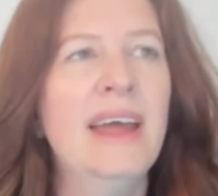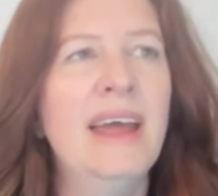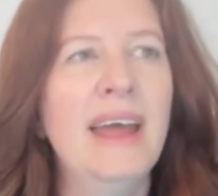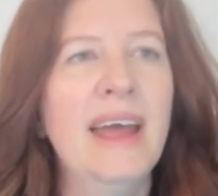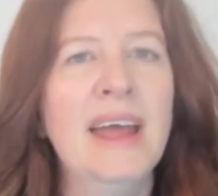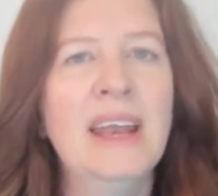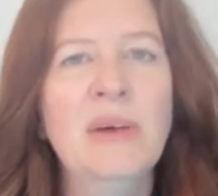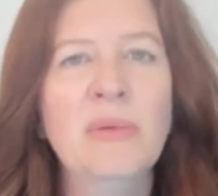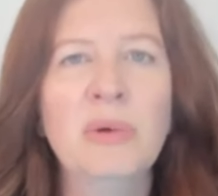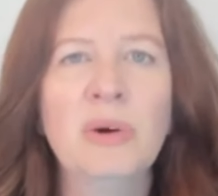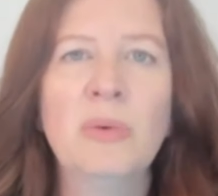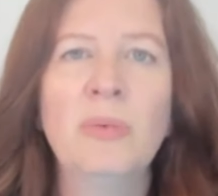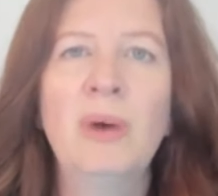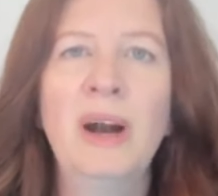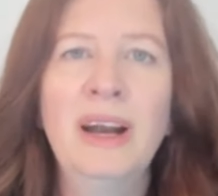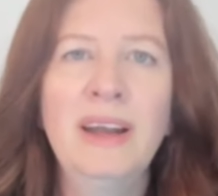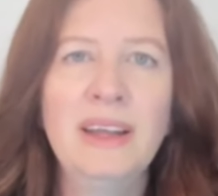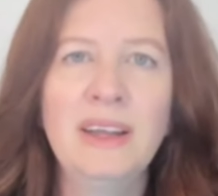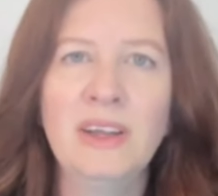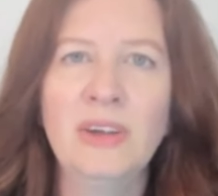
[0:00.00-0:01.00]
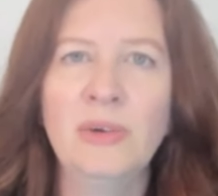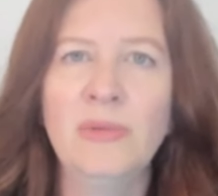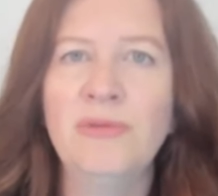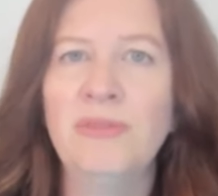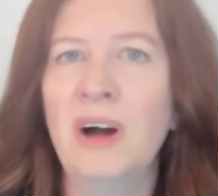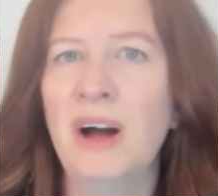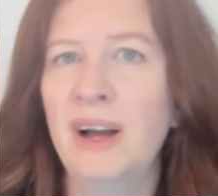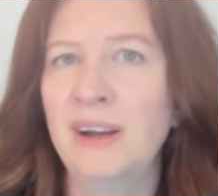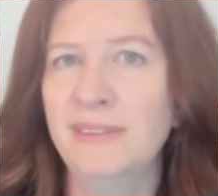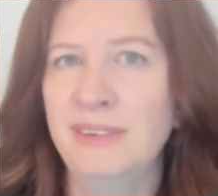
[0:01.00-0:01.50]
and it will write you
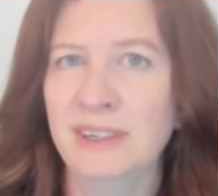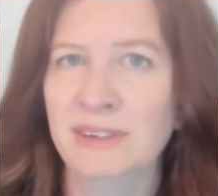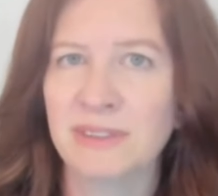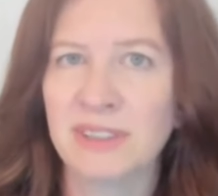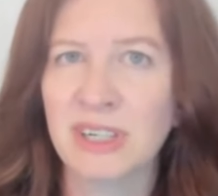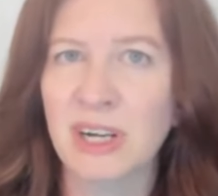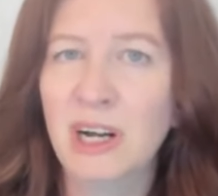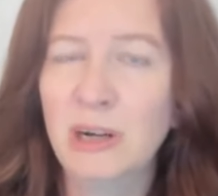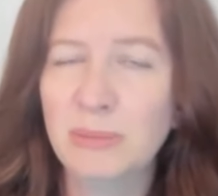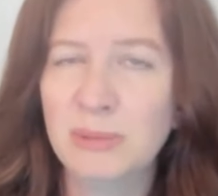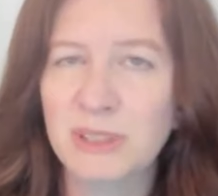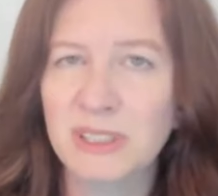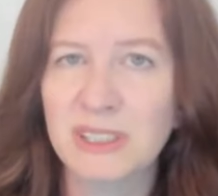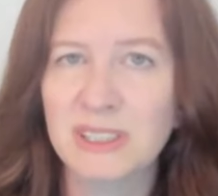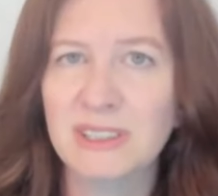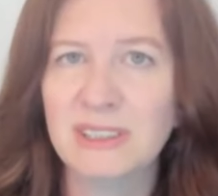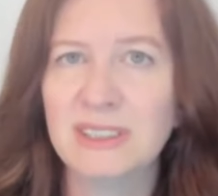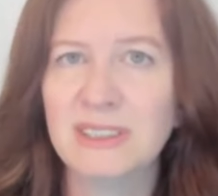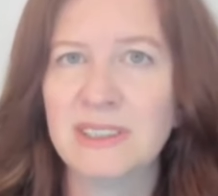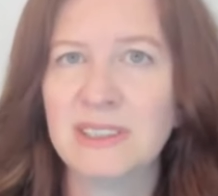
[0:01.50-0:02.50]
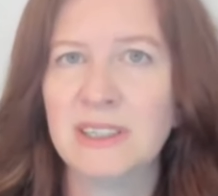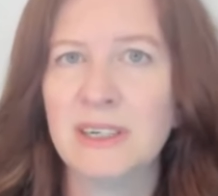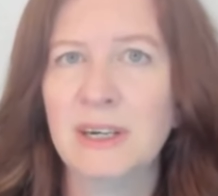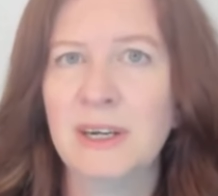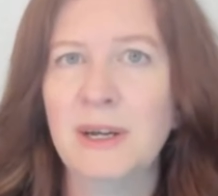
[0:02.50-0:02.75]
5 different options.